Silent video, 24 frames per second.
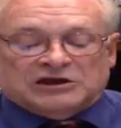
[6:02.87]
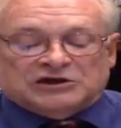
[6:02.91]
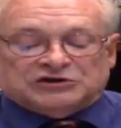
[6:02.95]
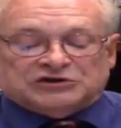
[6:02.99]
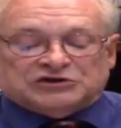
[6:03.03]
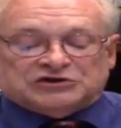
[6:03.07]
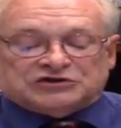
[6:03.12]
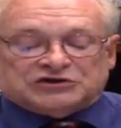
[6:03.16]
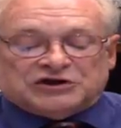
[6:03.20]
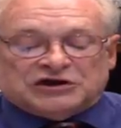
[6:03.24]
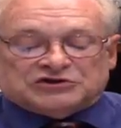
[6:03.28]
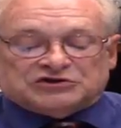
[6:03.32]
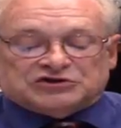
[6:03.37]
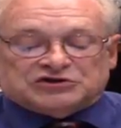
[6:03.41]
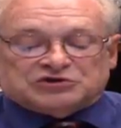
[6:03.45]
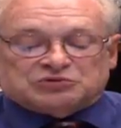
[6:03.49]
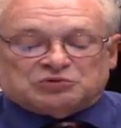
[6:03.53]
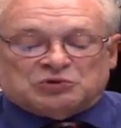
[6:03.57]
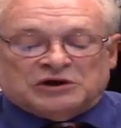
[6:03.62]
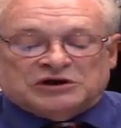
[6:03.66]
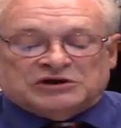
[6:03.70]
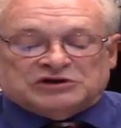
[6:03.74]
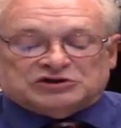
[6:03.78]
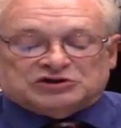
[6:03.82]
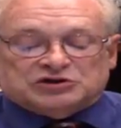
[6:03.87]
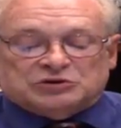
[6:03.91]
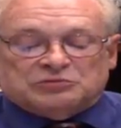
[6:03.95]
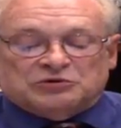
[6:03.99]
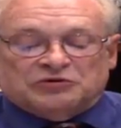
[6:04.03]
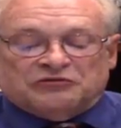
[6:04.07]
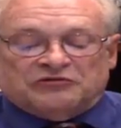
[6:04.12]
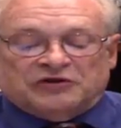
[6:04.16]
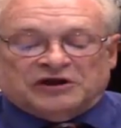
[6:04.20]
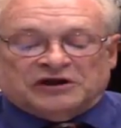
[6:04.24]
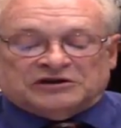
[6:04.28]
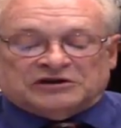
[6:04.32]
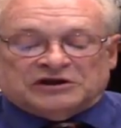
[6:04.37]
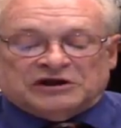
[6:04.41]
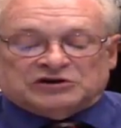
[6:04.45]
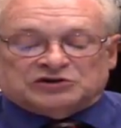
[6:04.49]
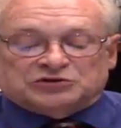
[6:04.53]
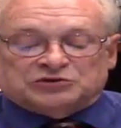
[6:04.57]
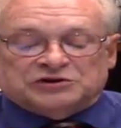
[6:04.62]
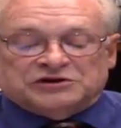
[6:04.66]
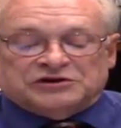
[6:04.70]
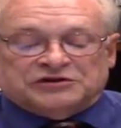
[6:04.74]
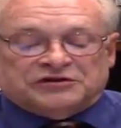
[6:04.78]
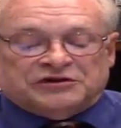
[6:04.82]
It discusses ways to prevent
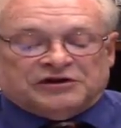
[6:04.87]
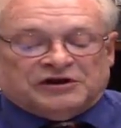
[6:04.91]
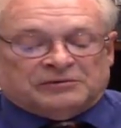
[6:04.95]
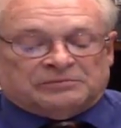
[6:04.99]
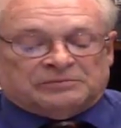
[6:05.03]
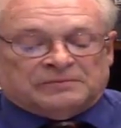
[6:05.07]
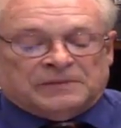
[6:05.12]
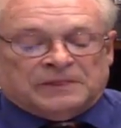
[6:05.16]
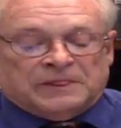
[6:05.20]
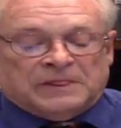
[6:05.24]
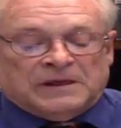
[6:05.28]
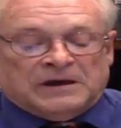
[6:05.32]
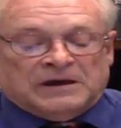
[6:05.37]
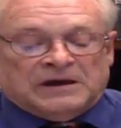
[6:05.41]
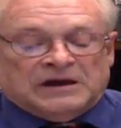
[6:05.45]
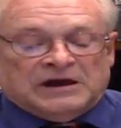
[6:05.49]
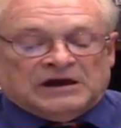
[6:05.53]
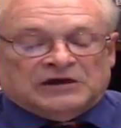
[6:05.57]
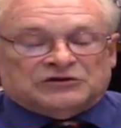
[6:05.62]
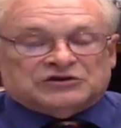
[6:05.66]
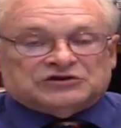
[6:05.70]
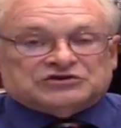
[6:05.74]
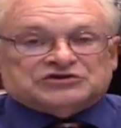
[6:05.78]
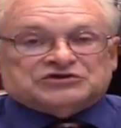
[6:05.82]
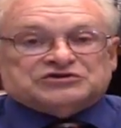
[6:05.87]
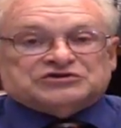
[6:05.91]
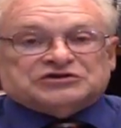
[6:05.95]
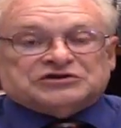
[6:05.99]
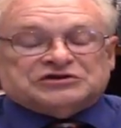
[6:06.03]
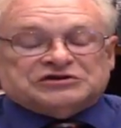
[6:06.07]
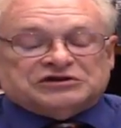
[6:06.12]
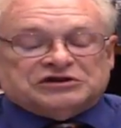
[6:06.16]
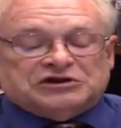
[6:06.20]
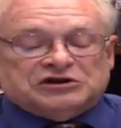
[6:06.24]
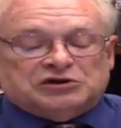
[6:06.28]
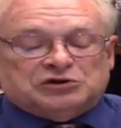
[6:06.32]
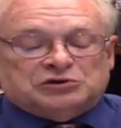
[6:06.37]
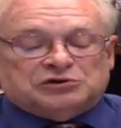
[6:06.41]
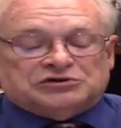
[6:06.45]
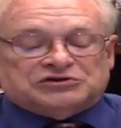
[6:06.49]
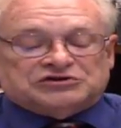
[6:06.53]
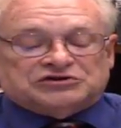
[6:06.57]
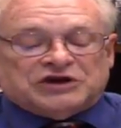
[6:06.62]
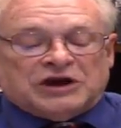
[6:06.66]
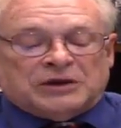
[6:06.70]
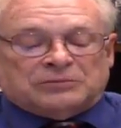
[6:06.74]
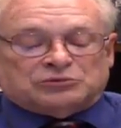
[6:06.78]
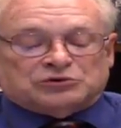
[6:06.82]
and treat them. This is continued
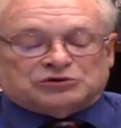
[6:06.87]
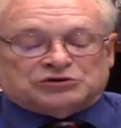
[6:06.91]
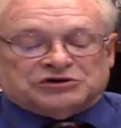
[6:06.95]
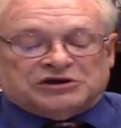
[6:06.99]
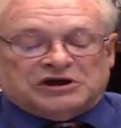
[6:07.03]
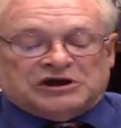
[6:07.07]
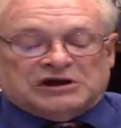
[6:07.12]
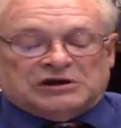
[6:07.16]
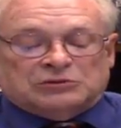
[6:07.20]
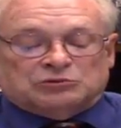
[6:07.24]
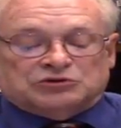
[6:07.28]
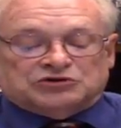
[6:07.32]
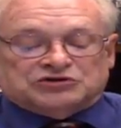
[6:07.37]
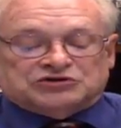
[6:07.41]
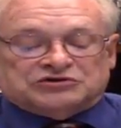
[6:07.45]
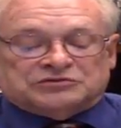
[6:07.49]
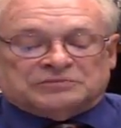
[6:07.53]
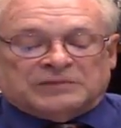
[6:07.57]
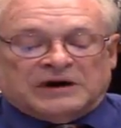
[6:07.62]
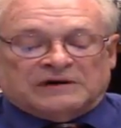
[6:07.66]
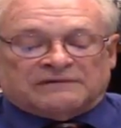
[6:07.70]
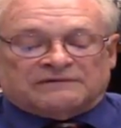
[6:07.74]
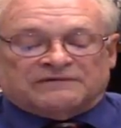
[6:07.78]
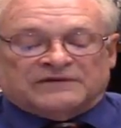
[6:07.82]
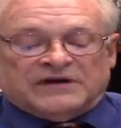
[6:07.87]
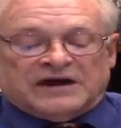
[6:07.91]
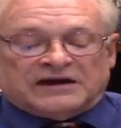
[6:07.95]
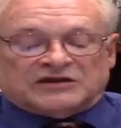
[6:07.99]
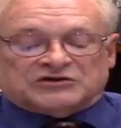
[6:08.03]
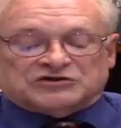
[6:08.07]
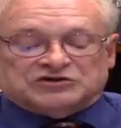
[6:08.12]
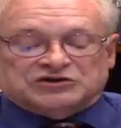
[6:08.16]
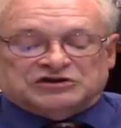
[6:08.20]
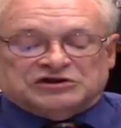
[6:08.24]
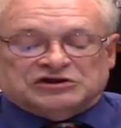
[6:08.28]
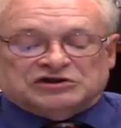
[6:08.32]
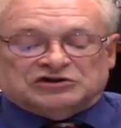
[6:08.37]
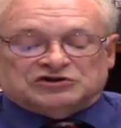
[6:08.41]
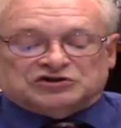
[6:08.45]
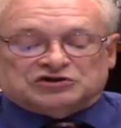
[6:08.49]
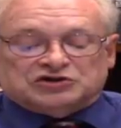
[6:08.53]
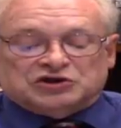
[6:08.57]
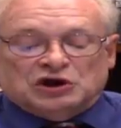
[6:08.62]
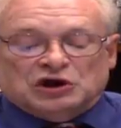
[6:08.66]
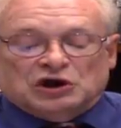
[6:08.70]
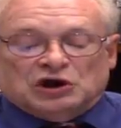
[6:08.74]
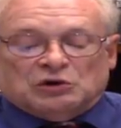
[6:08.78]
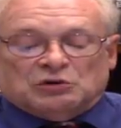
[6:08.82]
in Chapter 10, which is about
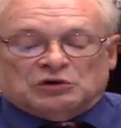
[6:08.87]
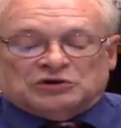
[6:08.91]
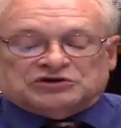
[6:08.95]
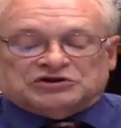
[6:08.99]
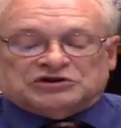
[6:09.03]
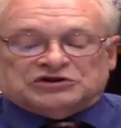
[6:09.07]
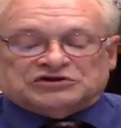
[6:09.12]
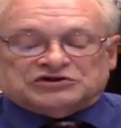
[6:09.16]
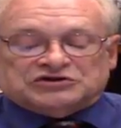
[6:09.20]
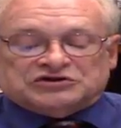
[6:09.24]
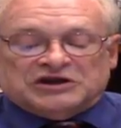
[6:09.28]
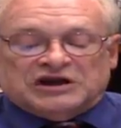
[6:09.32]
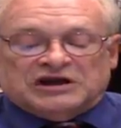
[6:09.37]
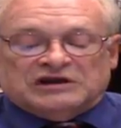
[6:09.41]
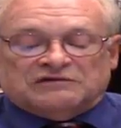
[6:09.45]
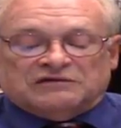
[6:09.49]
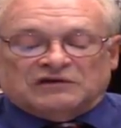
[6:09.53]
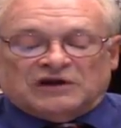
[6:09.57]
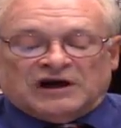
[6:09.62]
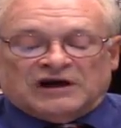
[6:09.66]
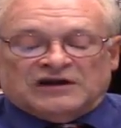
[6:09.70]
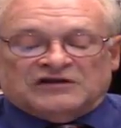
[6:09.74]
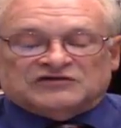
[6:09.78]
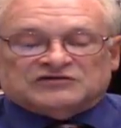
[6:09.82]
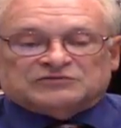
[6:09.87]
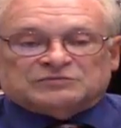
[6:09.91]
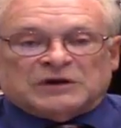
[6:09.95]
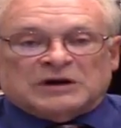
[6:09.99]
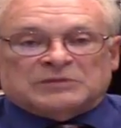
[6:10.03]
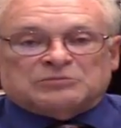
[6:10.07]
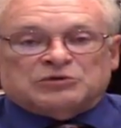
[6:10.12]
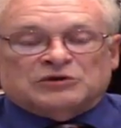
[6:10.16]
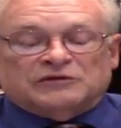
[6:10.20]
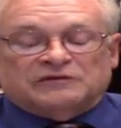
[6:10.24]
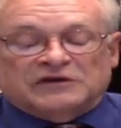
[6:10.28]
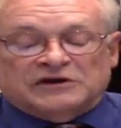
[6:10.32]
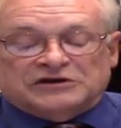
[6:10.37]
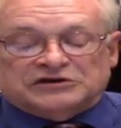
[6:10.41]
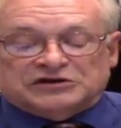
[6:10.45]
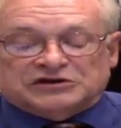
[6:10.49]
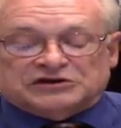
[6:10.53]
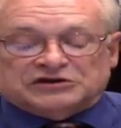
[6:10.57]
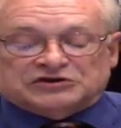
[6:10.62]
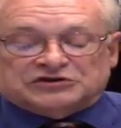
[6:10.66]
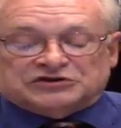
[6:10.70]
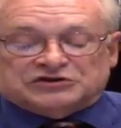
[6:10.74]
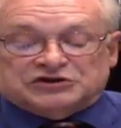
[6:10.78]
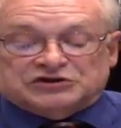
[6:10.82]
vaccines, which can save lives by
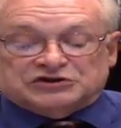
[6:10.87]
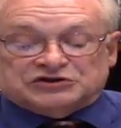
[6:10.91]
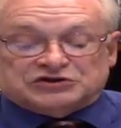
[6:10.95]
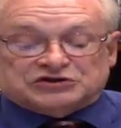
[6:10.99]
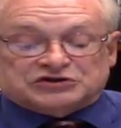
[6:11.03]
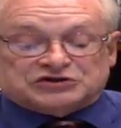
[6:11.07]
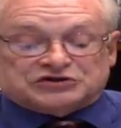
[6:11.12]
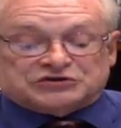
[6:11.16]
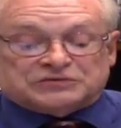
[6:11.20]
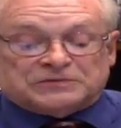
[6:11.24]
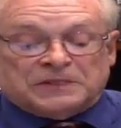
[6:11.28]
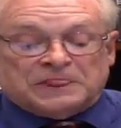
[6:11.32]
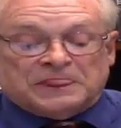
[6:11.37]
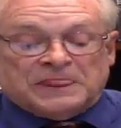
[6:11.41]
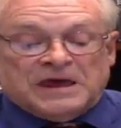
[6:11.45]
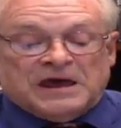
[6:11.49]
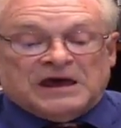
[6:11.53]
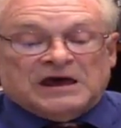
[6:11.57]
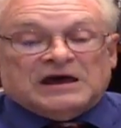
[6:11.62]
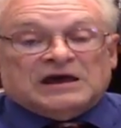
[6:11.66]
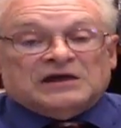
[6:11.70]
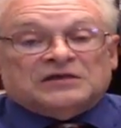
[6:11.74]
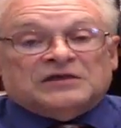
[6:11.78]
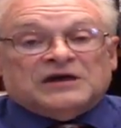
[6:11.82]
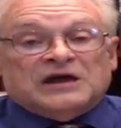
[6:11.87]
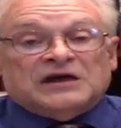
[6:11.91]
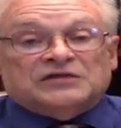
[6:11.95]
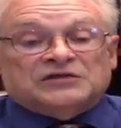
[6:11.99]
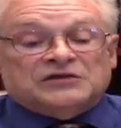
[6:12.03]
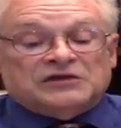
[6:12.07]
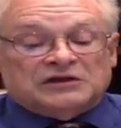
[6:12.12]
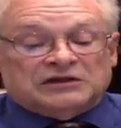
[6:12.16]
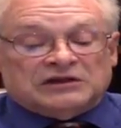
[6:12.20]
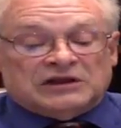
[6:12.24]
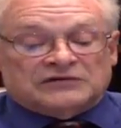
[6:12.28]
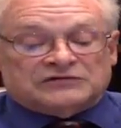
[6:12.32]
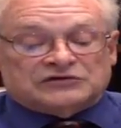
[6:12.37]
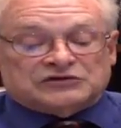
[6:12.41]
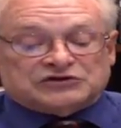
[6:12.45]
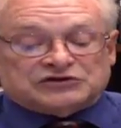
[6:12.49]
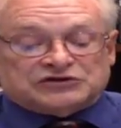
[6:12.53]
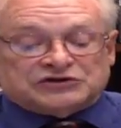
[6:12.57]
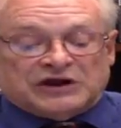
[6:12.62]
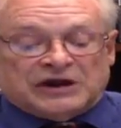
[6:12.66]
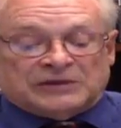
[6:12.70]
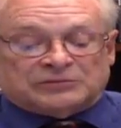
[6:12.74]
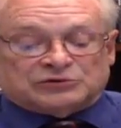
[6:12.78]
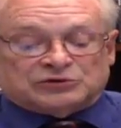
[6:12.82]
preventing diseases. Then the
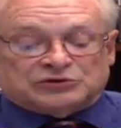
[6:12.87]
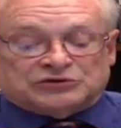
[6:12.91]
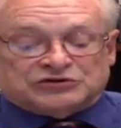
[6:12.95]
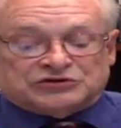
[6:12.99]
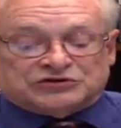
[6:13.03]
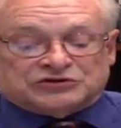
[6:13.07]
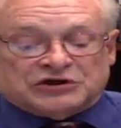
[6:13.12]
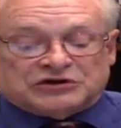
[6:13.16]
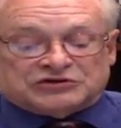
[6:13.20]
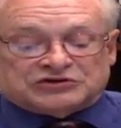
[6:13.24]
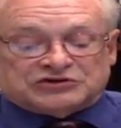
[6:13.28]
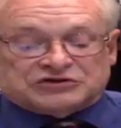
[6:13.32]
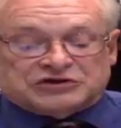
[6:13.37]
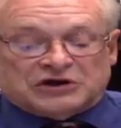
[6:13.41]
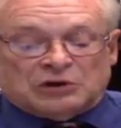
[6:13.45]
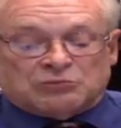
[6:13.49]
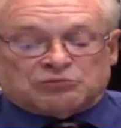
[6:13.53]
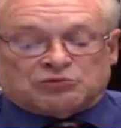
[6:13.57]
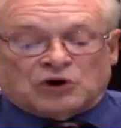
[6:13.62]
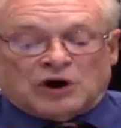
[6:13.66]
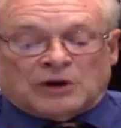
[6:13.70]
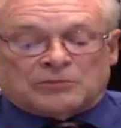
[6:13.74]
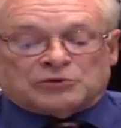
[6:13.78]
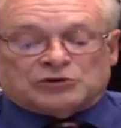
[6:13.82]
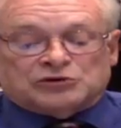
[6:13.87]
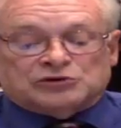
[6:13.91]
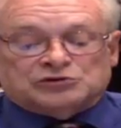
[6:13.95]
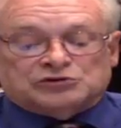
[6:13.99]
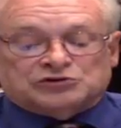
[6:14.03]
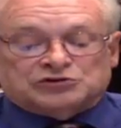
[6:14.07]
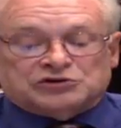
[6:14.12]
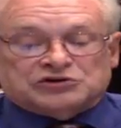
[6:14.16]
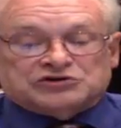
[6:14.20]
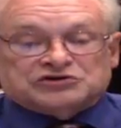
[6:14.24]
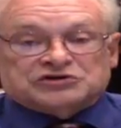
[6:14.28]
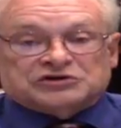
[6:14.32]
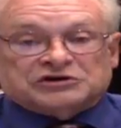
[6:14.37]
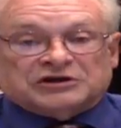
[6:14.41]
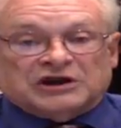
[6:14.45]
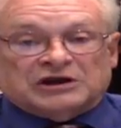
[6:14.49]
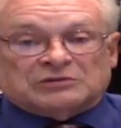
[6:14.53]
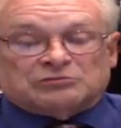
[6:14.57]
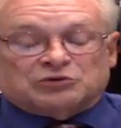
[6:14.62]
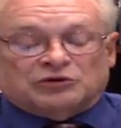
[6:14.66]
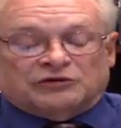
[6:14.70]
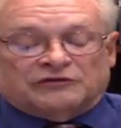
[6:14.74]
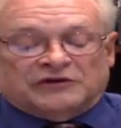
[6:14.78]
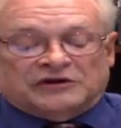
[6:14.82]
11th chapter discusses how proper nutrition
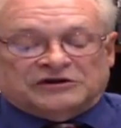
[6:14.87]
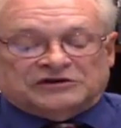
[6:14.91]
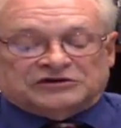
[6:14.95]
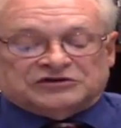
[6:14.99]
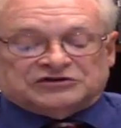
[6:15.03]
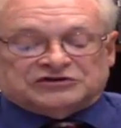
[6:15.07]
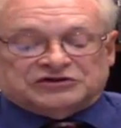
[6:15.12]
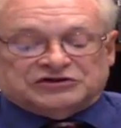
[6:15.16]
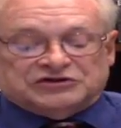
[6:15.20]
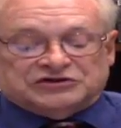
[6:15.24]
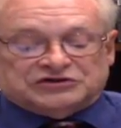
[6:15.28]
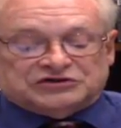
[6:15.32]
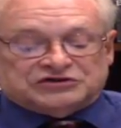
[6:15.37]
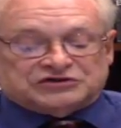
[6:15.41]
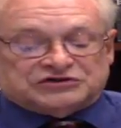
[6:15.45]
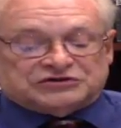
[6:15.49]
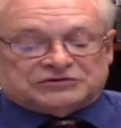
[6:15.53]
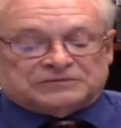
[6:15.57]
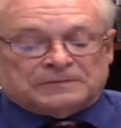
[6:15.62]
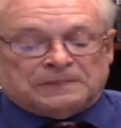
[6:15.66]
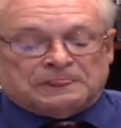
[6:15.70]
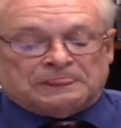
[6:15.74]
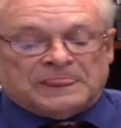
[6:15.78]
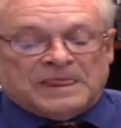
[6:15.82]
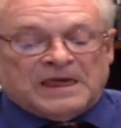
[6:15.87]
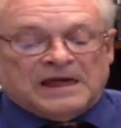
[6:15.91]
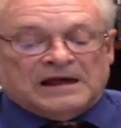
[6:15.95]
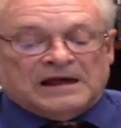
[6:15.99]
can prevent diseases.